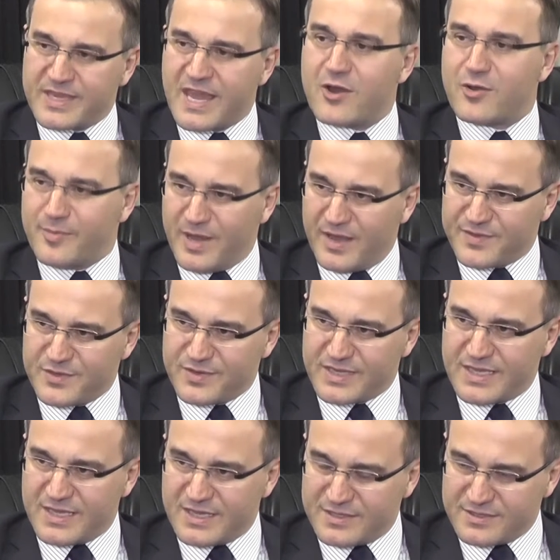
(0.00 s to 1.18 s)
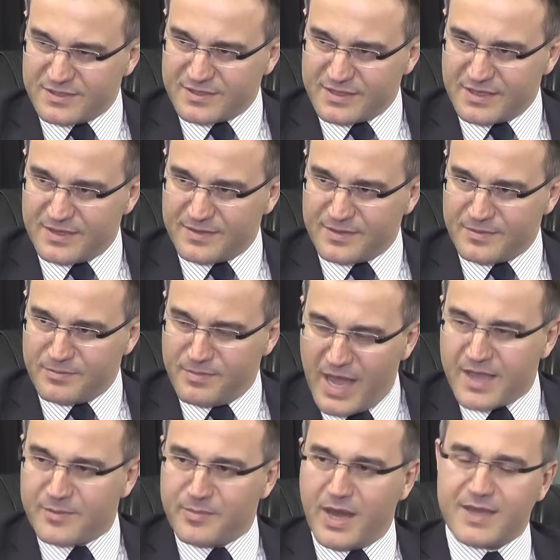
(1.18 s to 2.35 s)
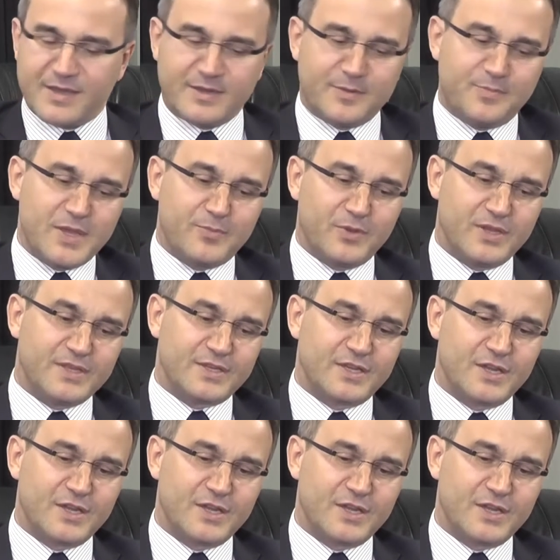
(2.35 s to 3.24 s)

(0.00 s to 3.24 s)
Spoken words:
about Turkey and my people in the country.